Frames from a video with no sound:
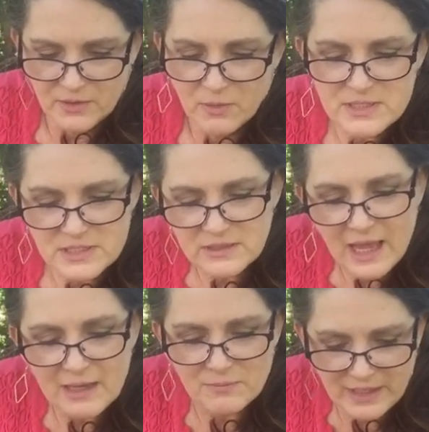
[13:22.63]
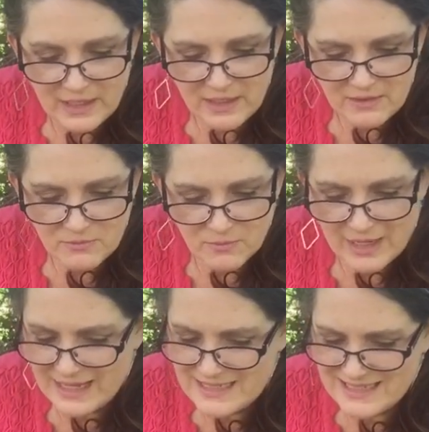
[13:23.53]
Was it like me
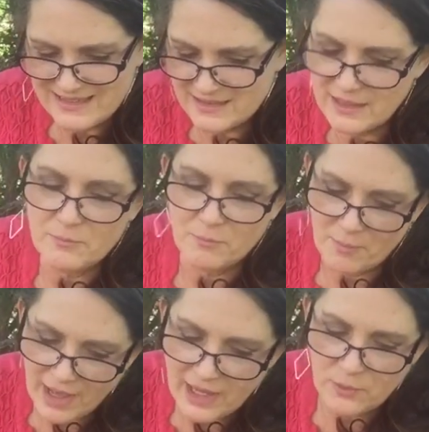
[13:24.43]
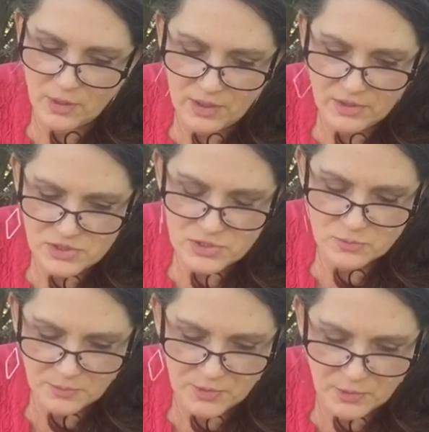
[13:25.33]
when I didn't think my words
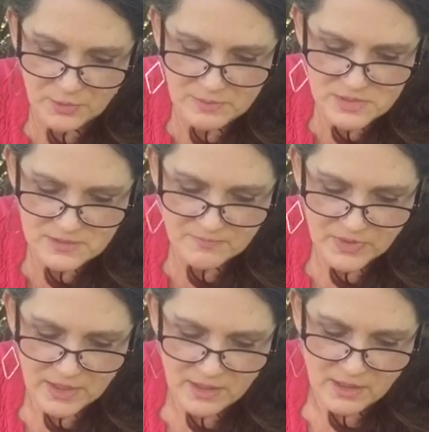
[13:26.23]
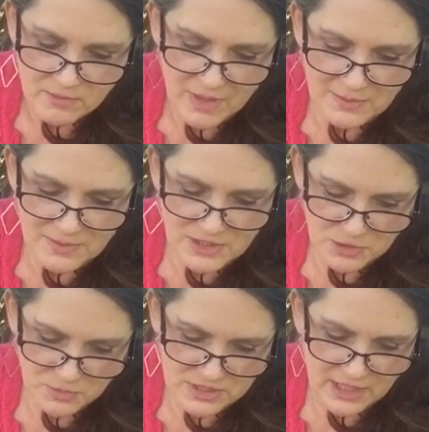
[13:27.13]
were poems? Maybe
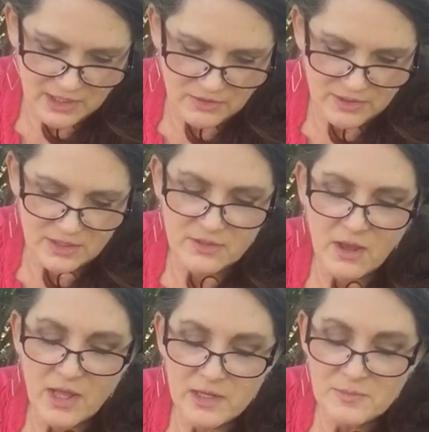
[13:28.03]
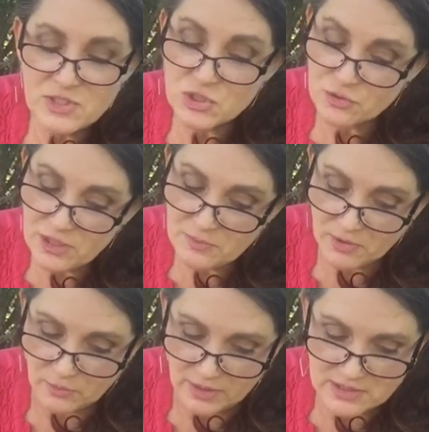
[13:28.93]
you will tell the anonymous tree
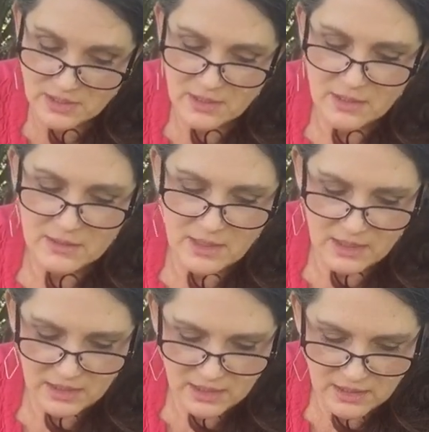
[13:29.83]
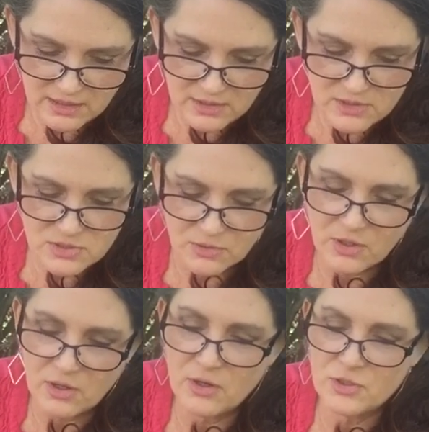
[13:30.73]
poet that his
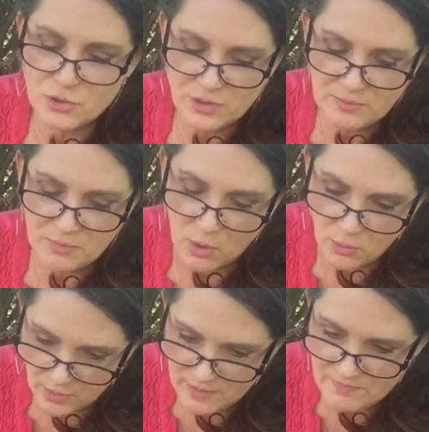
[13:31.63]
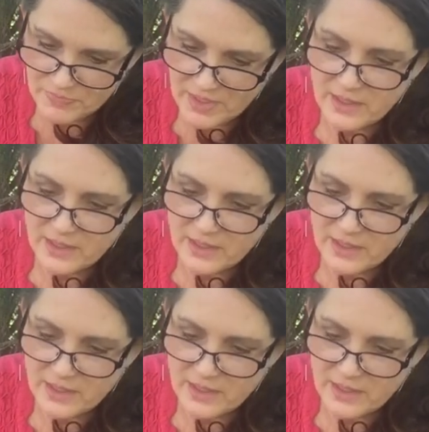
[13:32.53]
or her tree poem